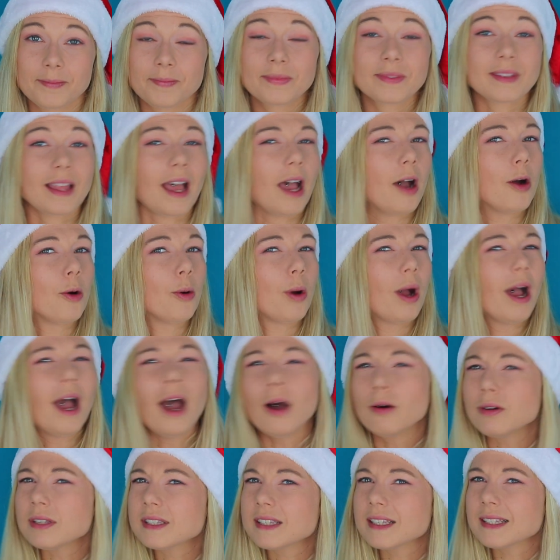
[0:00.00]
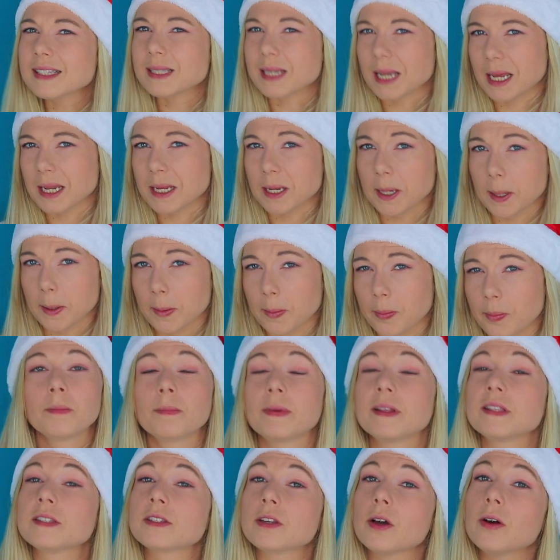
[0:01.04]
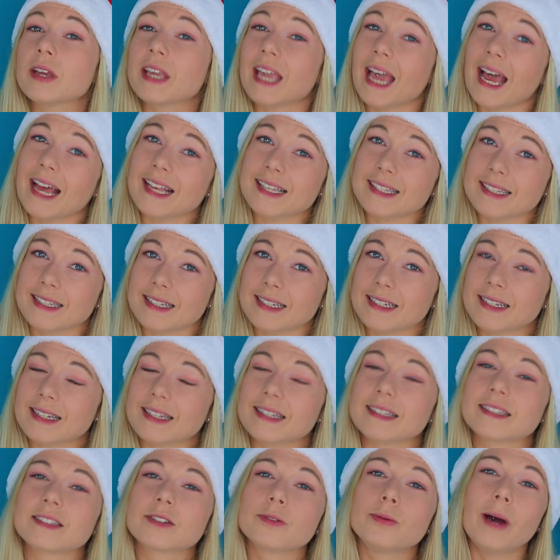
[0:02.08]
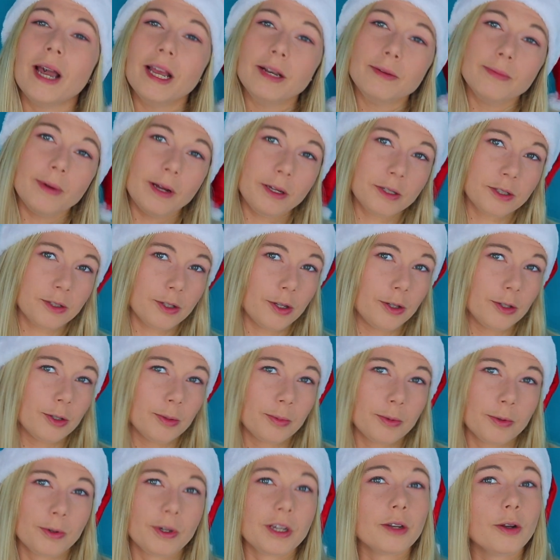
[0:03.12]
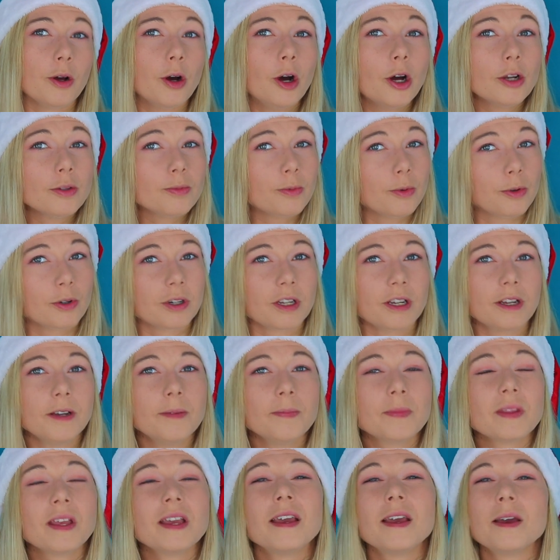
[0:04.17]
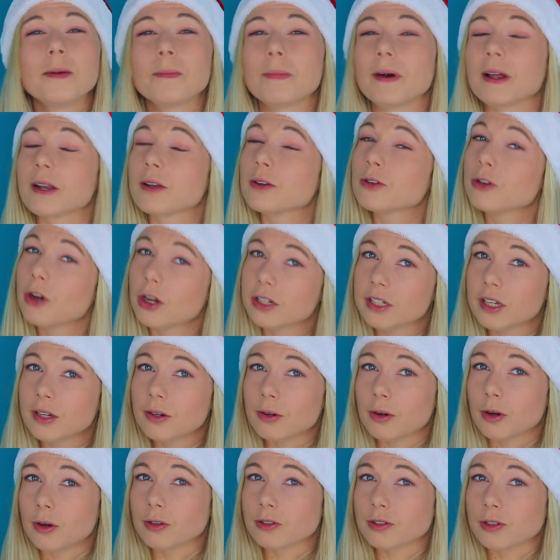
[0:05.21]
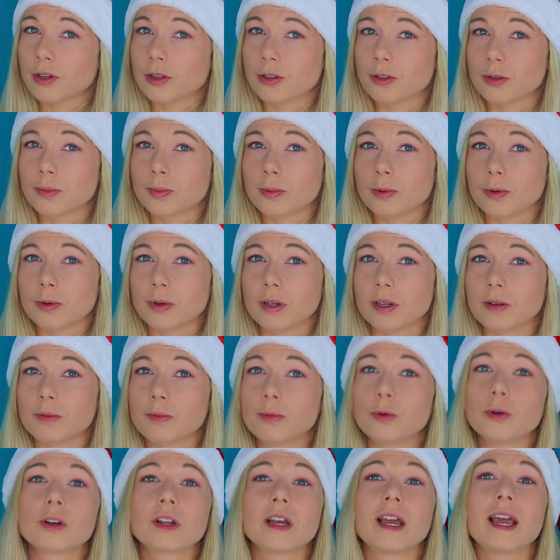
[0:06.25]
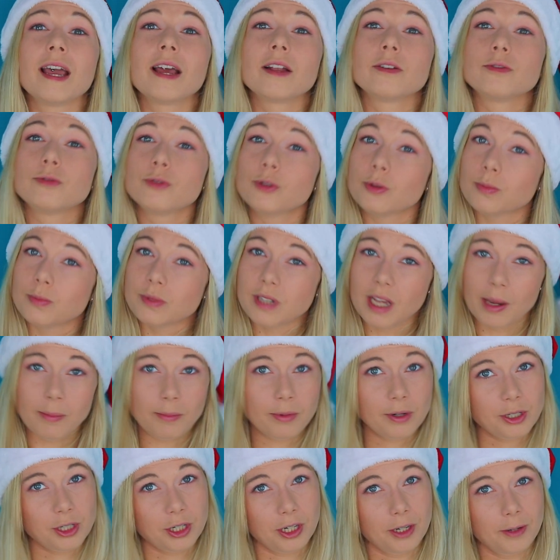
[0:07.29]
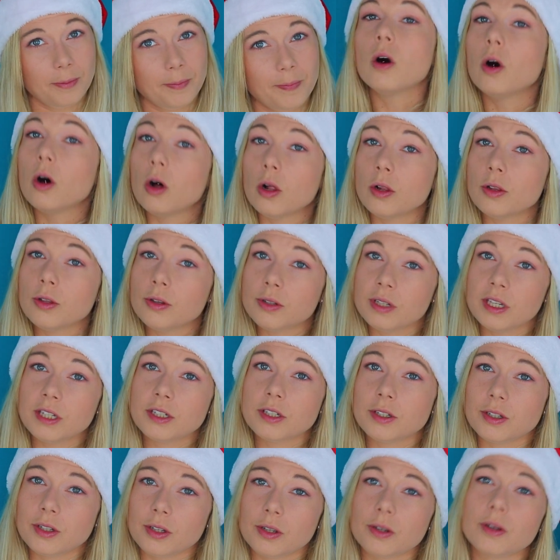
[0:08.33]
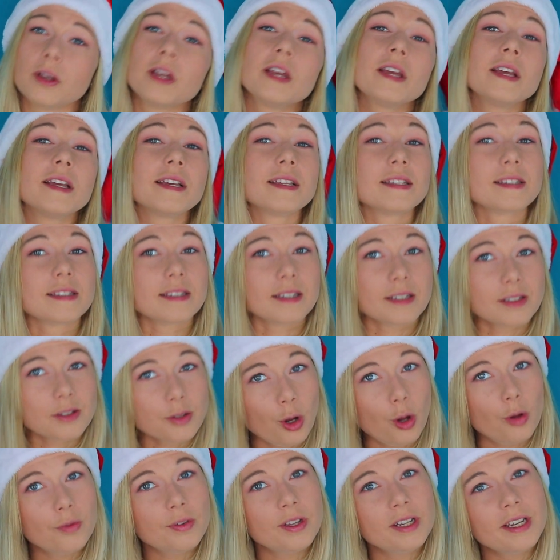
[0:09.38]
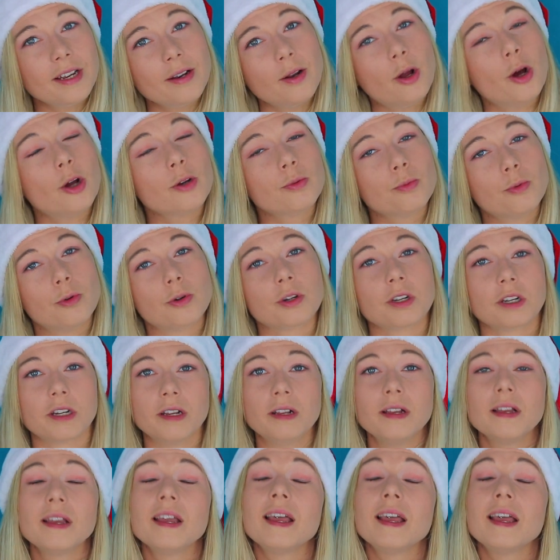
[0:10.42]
Now, how is this done? Benzoic acid is quite well soluble in hot water, but not at all soluble in water at room temperature. All you need to do is dissolve it in hot water